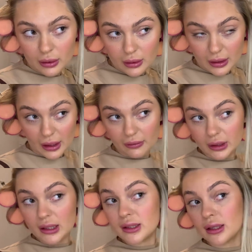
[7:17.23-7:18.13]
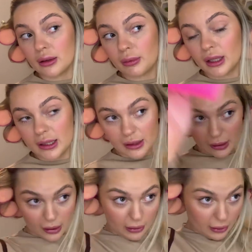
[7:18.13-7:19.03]
You can't really see it, but that's it
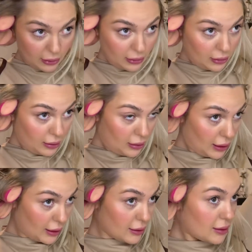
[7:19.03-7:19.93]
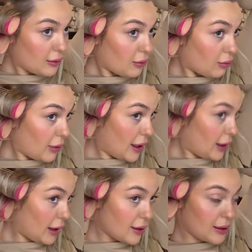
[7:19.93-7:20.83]
there. And when it
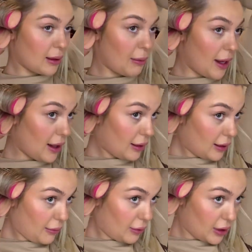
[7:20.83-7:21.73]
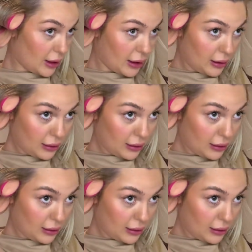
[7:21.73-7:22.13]
gets to the back, I'm gonna